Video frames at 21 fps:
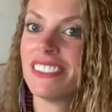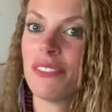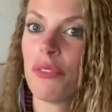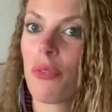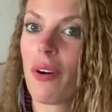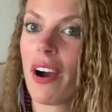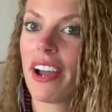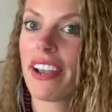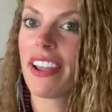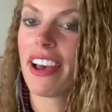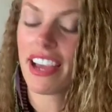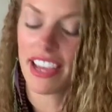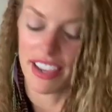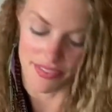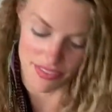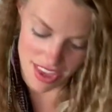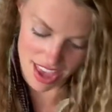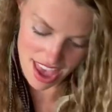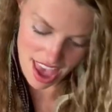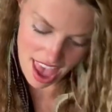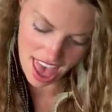Why not?
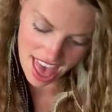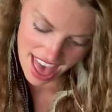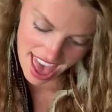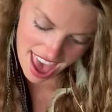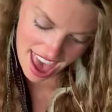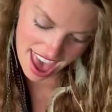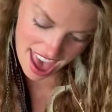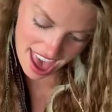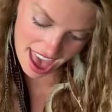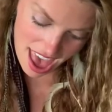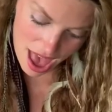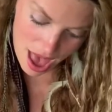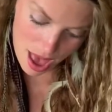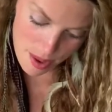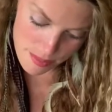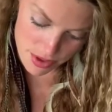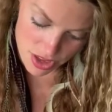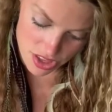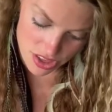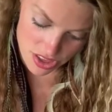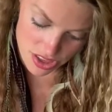
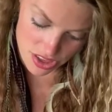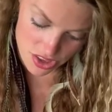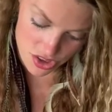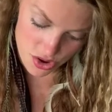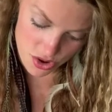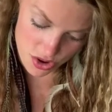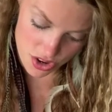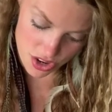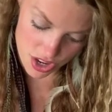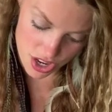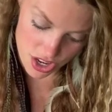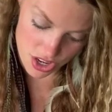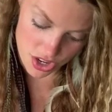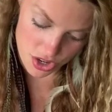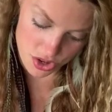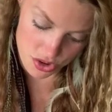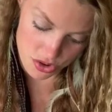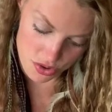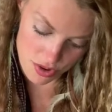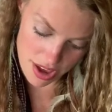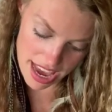And you could
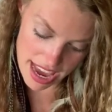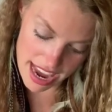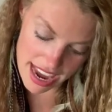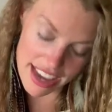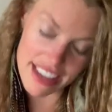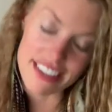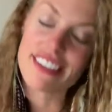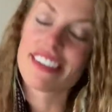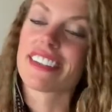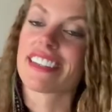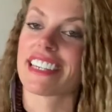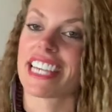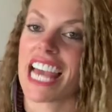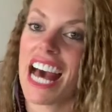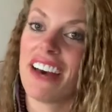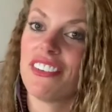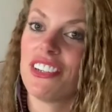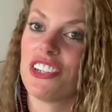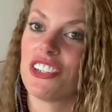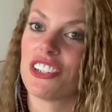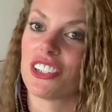do a
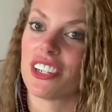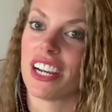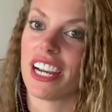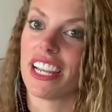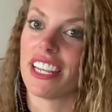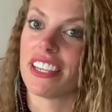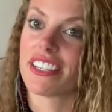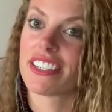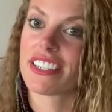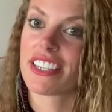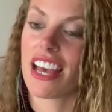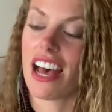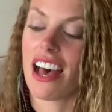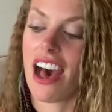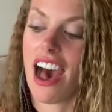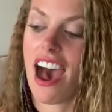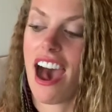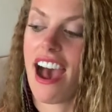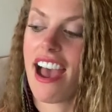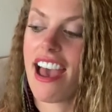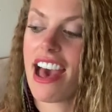scavenger hunt.
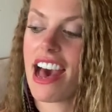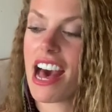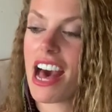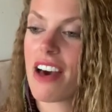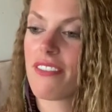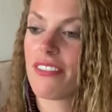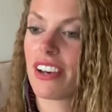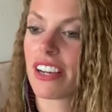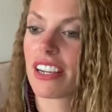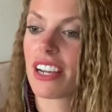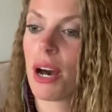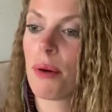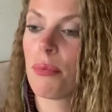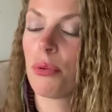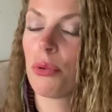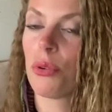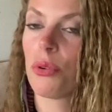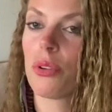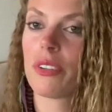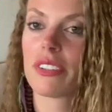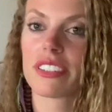I have a
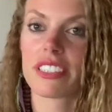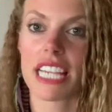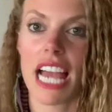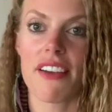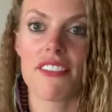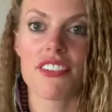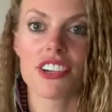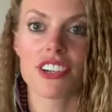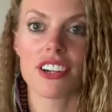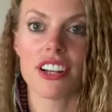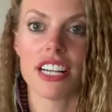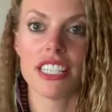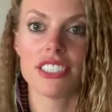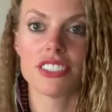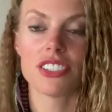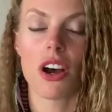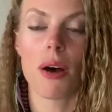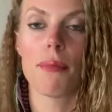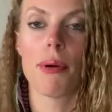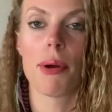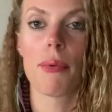couple scavenger hunts
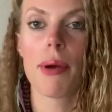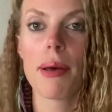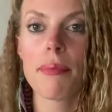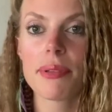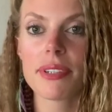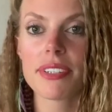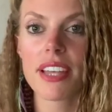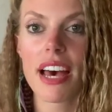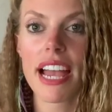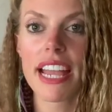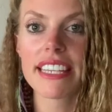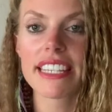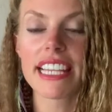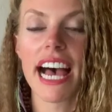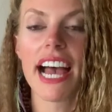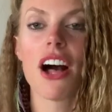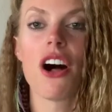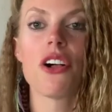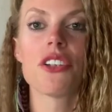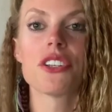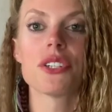on my website.
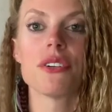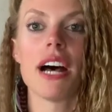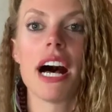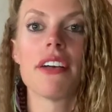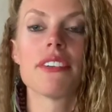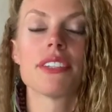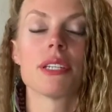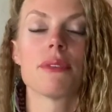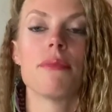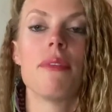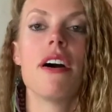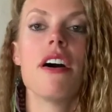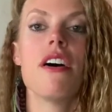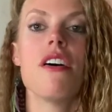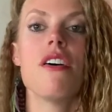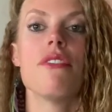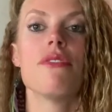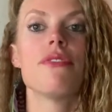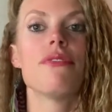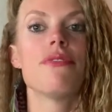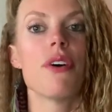I also have some
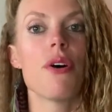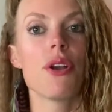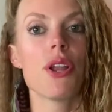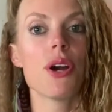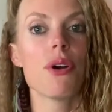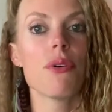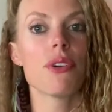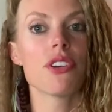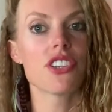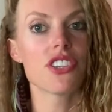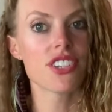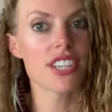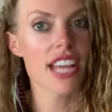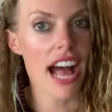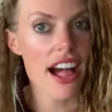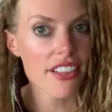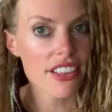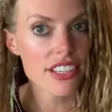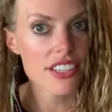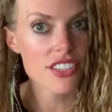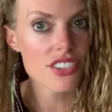photo
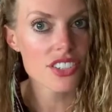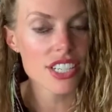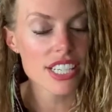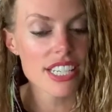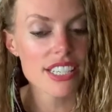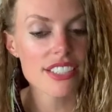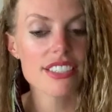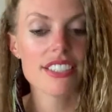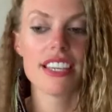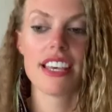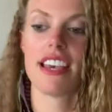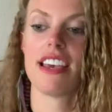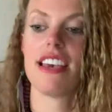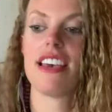challenges.